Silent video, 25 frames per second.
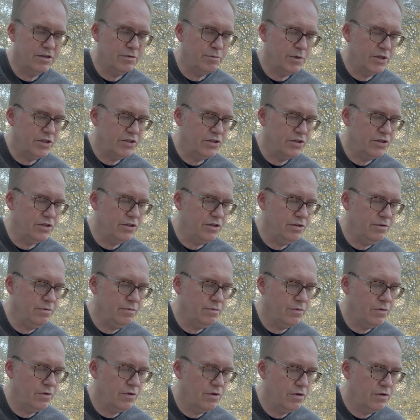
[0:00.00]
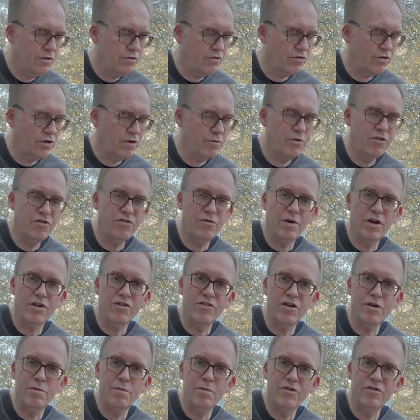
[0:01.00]
my 2, so I'm using my
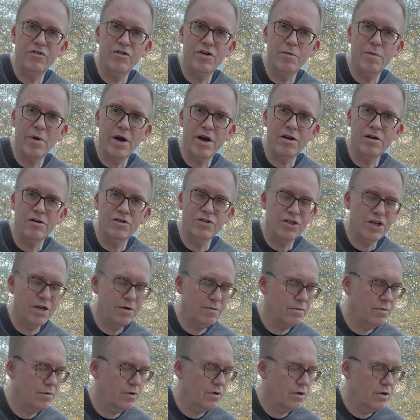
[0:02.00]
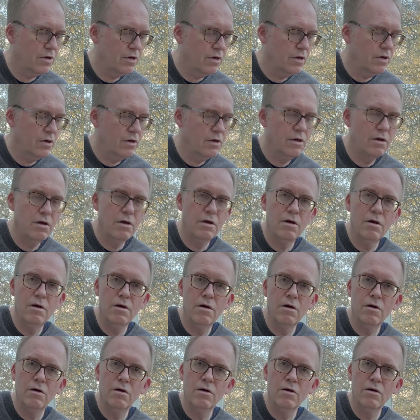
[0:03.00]
D minor shape,
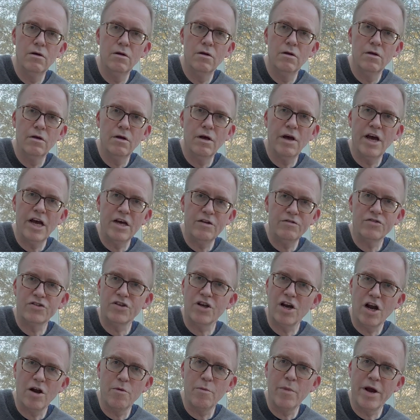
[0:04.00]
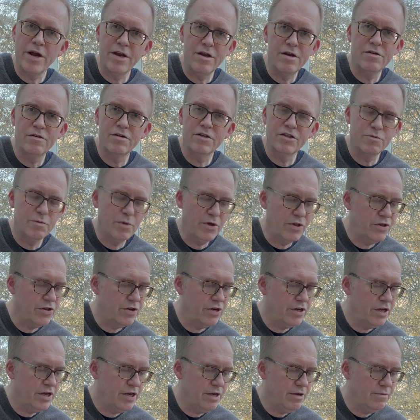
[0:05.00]
F sharp minor is my
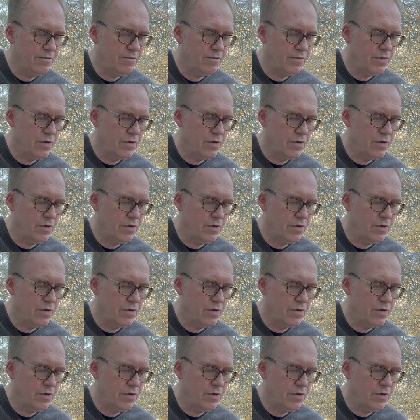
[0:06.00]
3,